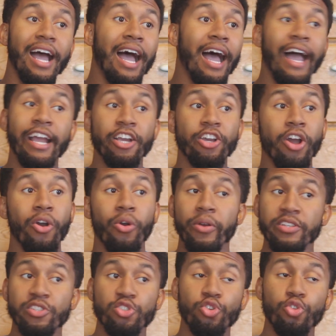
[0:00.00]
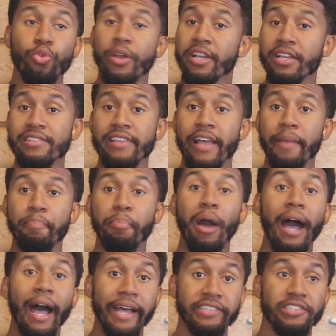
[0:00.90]
I go as quick as I
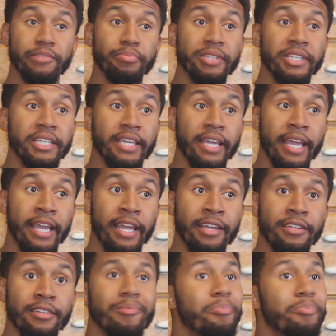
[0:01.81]
possibly can